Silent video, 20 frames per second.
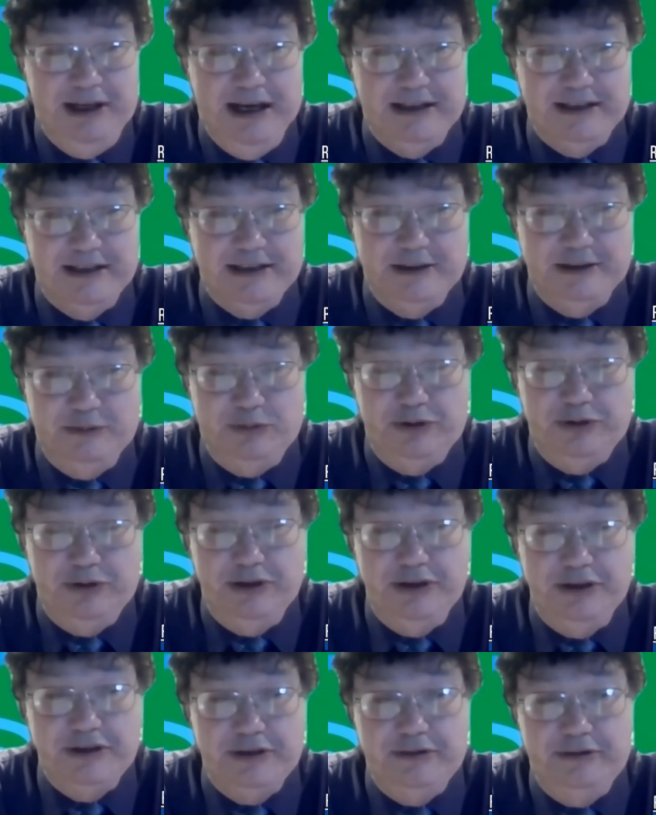Haskell
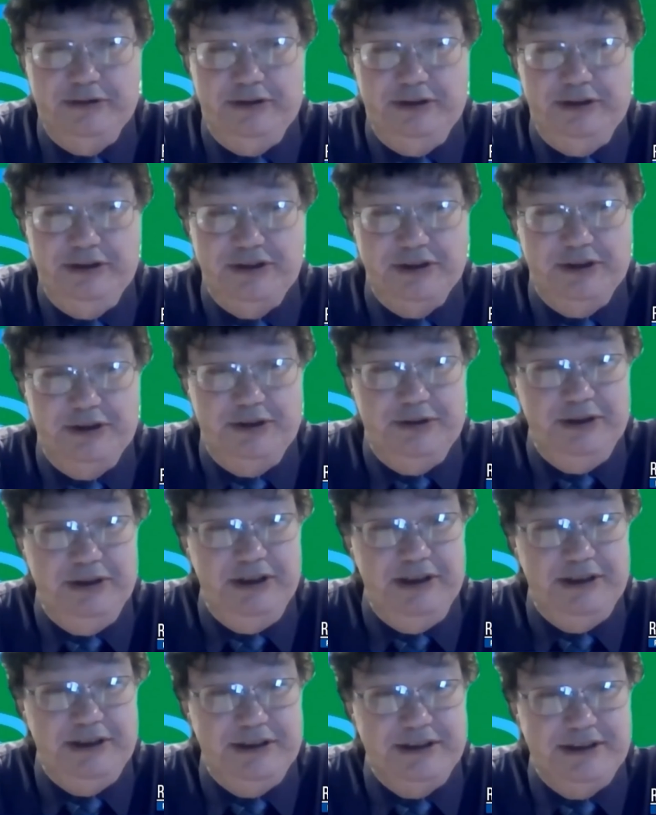boarding school, so
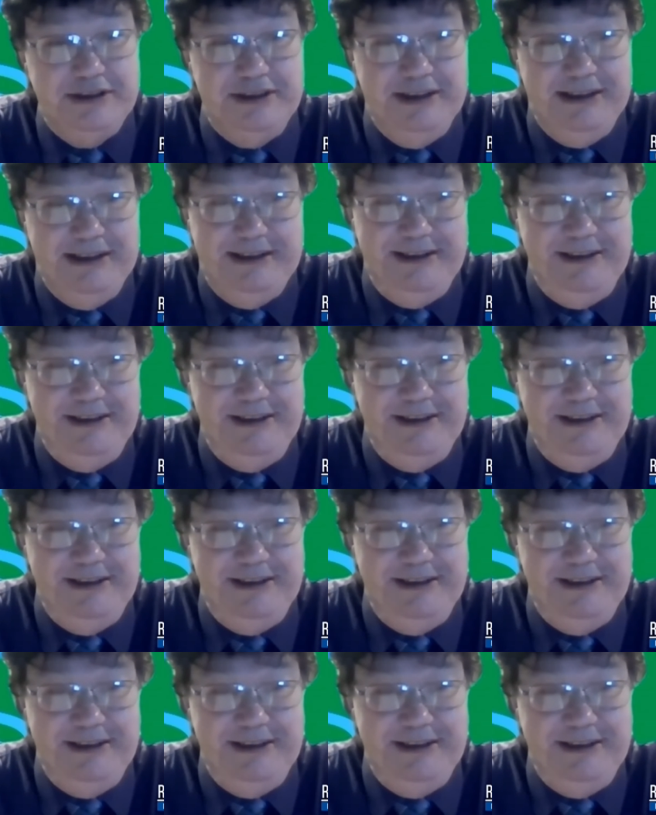it's uh,